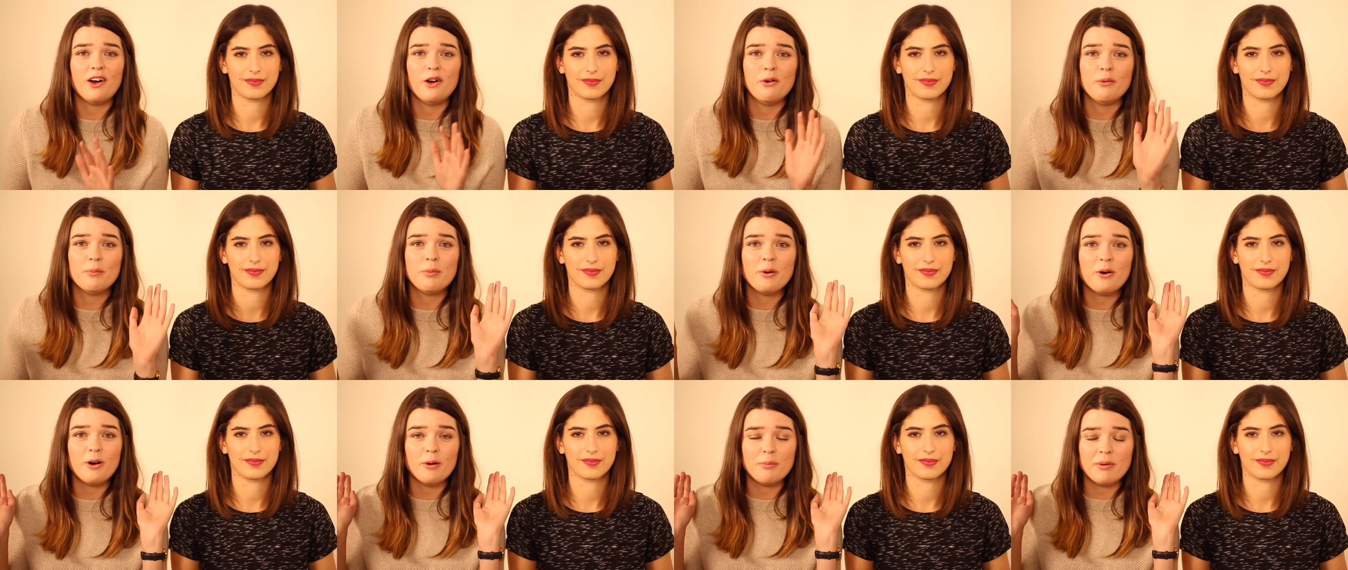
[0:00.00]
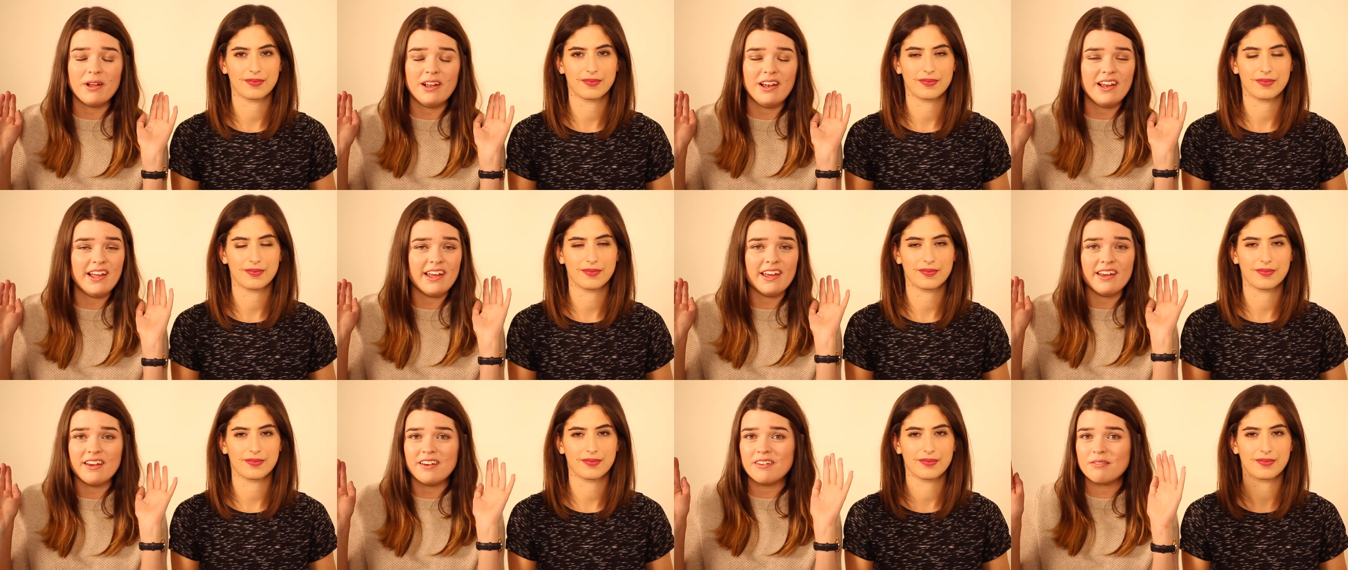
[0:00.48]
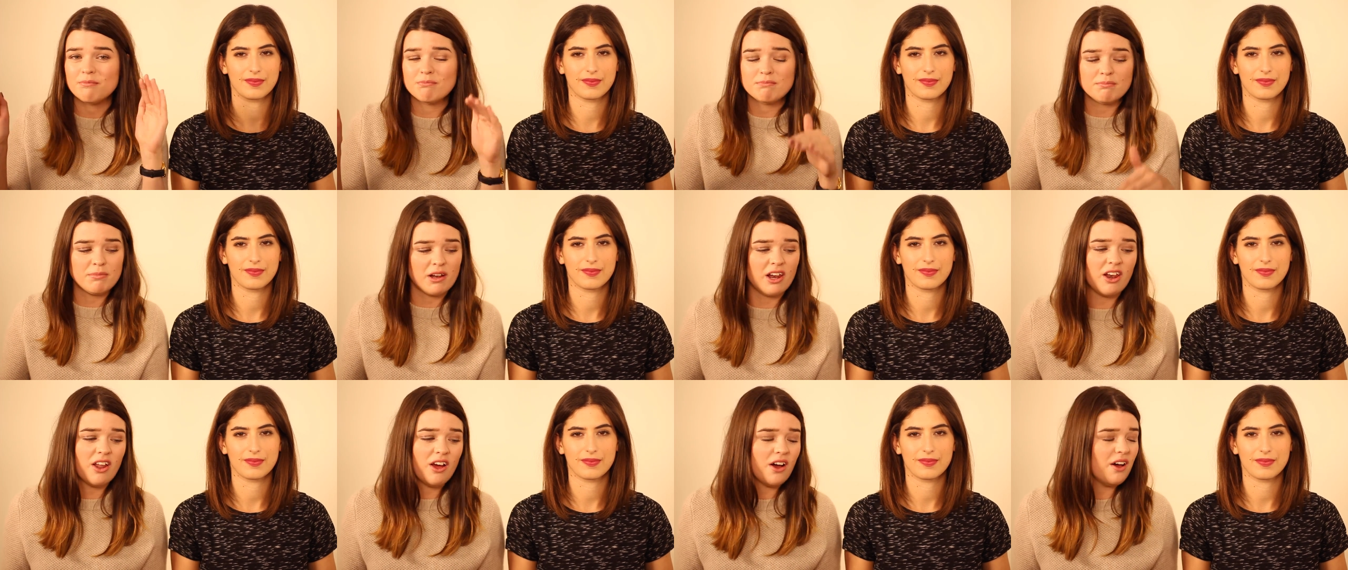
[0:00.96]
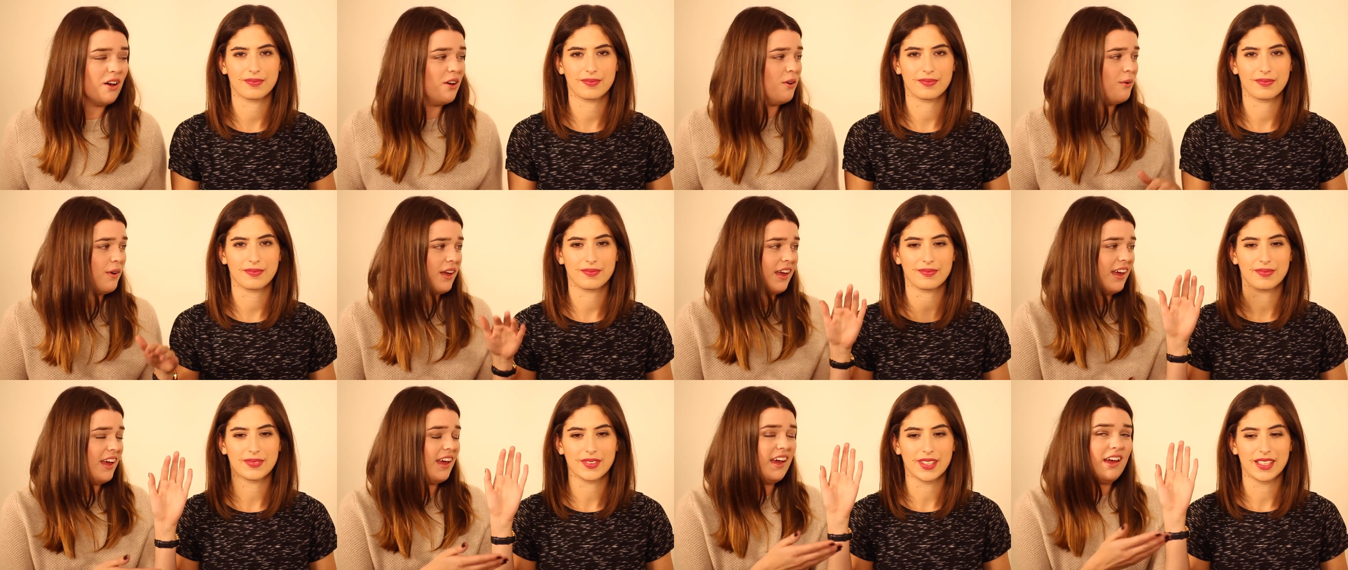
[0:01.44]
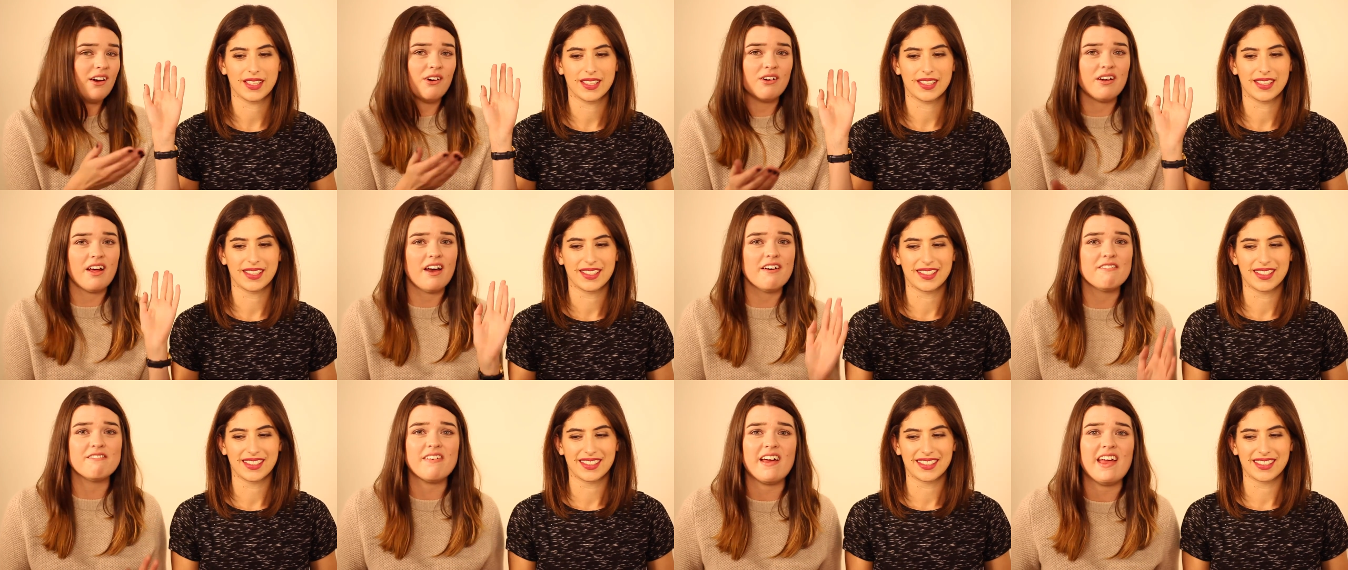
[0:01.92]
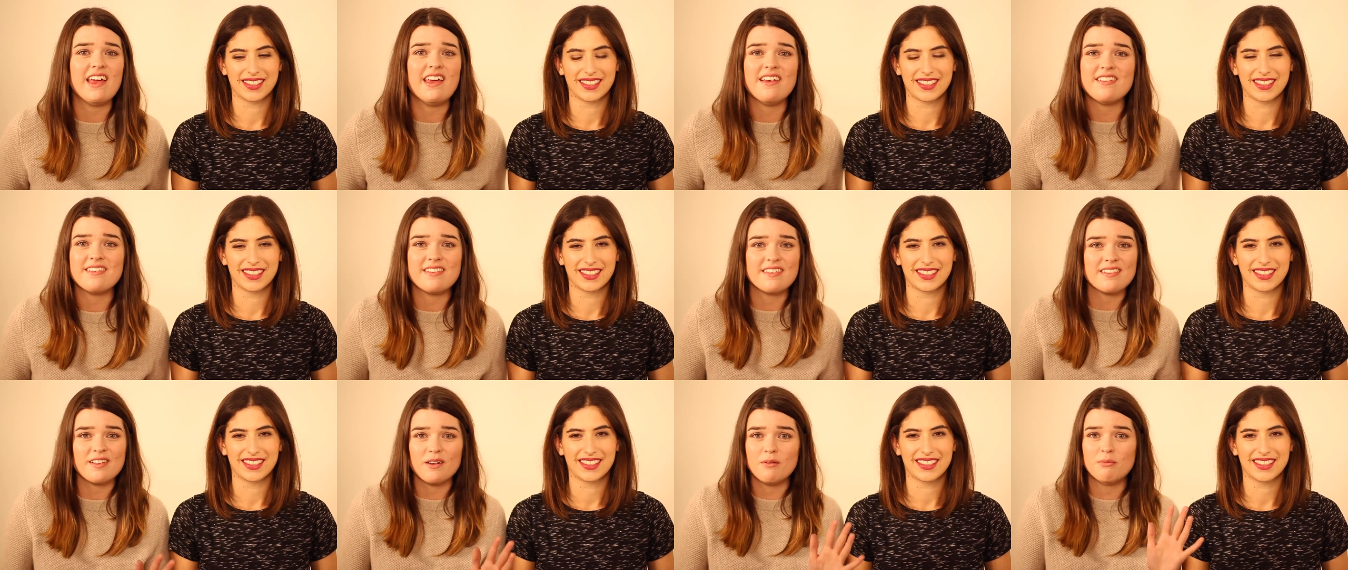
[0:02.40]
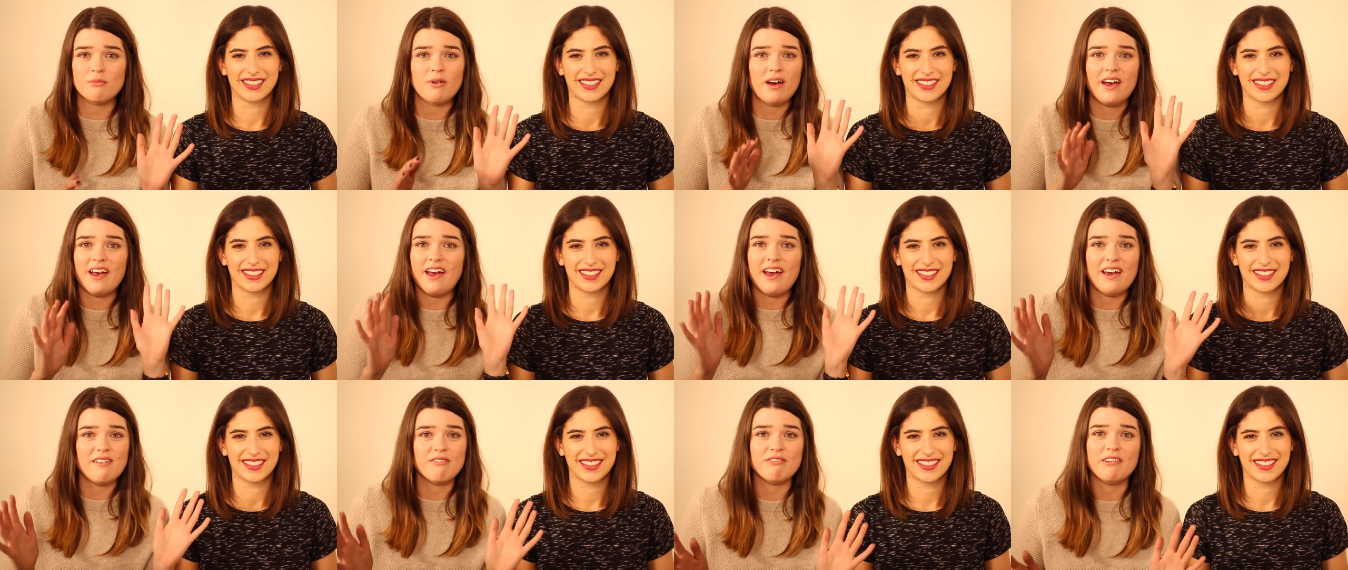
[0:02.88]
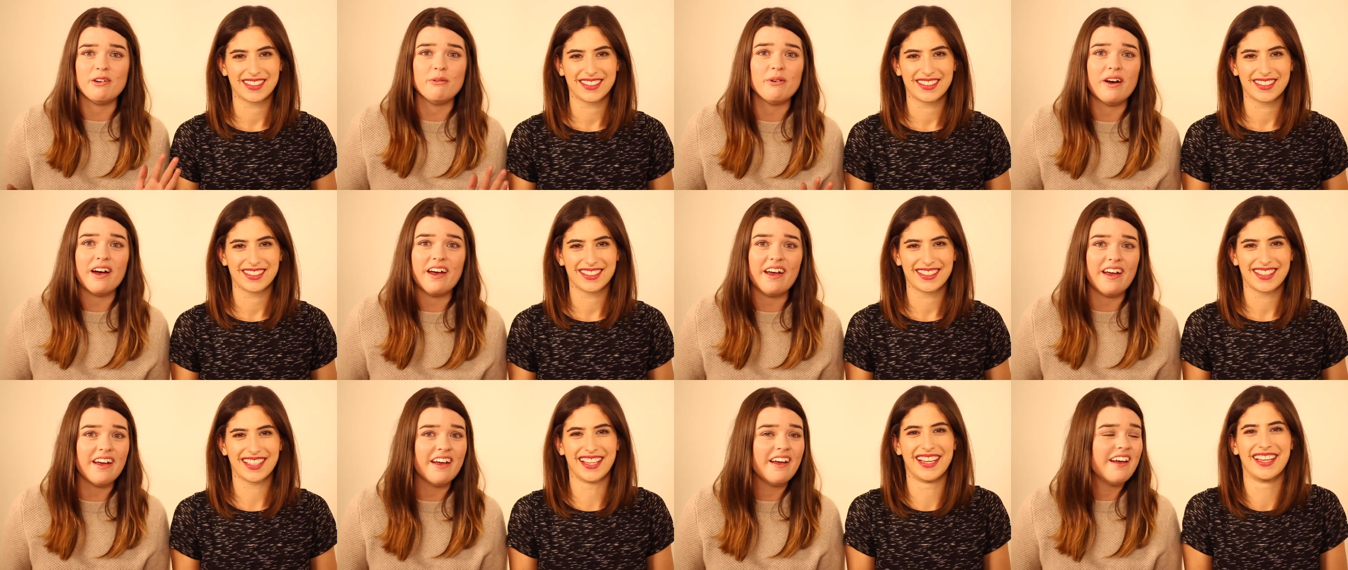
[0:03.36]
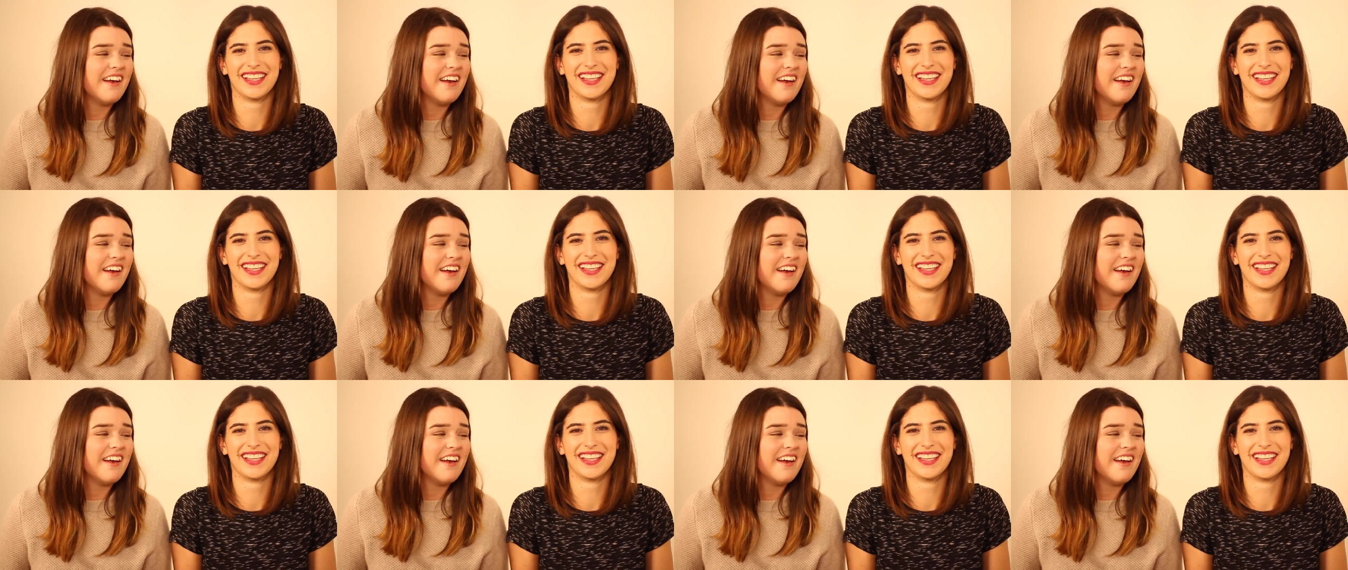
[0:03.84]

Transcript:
Speaker 1: I will put a link below here on her face somewhere everywhere.